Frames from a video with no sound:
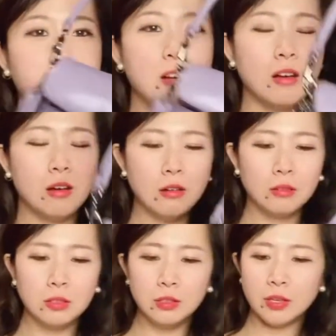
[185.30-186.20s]
Oh,
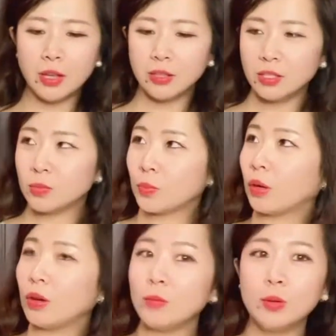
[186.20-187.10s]
look at this
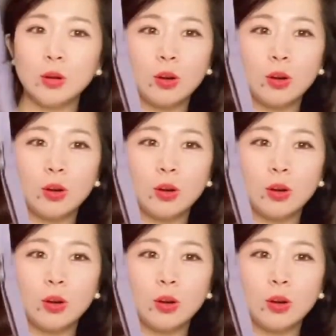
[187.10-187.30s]
purple.